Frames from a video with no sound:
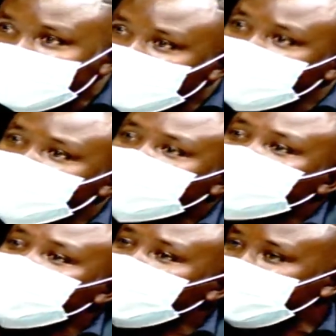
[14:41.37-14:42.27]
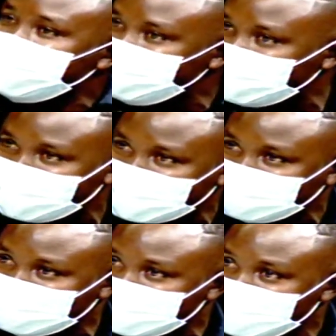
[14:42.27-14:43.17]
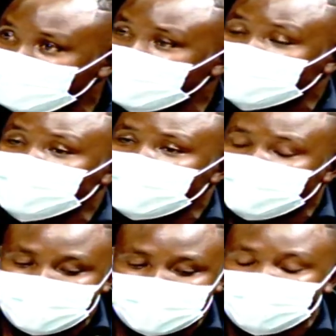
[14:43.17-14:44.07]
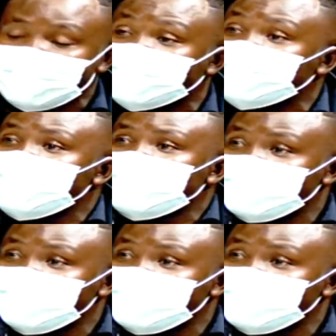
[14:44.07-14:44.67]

not to criminalize because we have had people